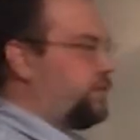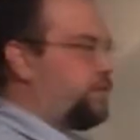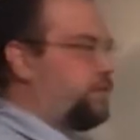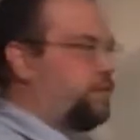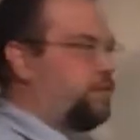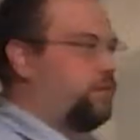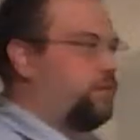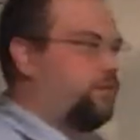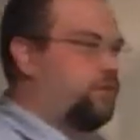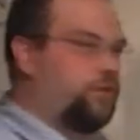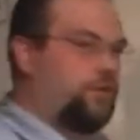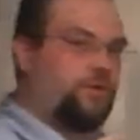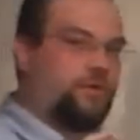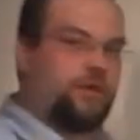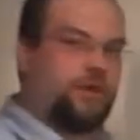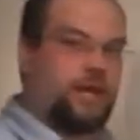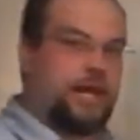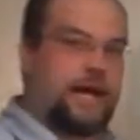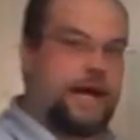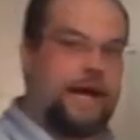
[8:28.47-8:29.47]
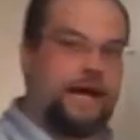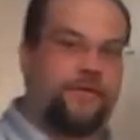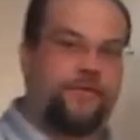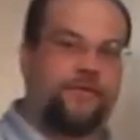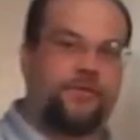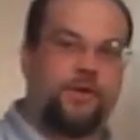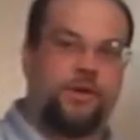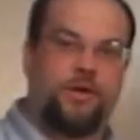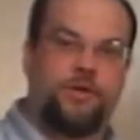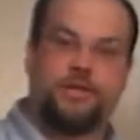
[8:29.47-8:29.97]
to
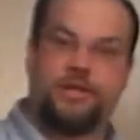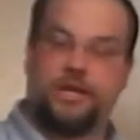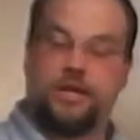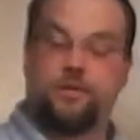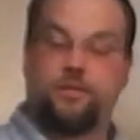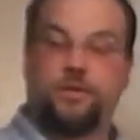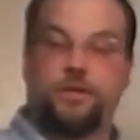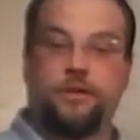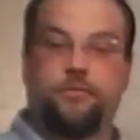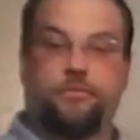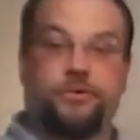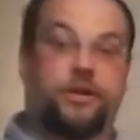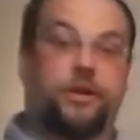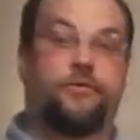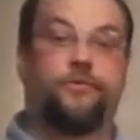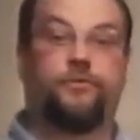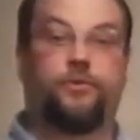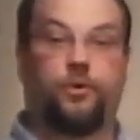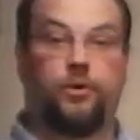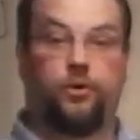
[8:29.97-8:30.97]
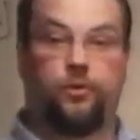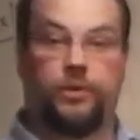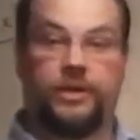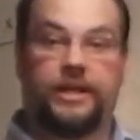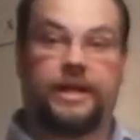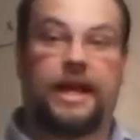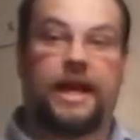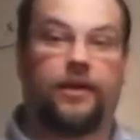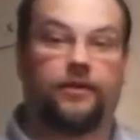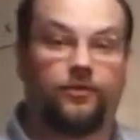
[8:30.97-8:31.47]
utilize the equilibria for
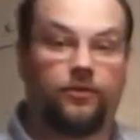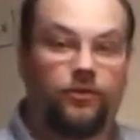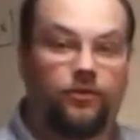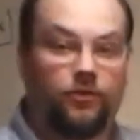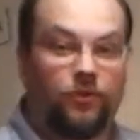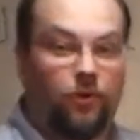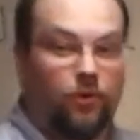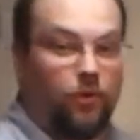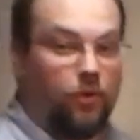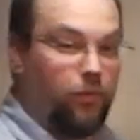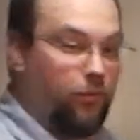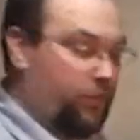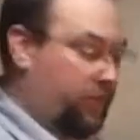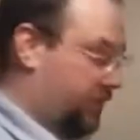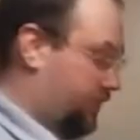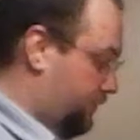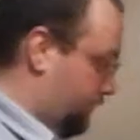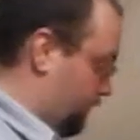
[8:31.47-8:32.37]
weak acids or weak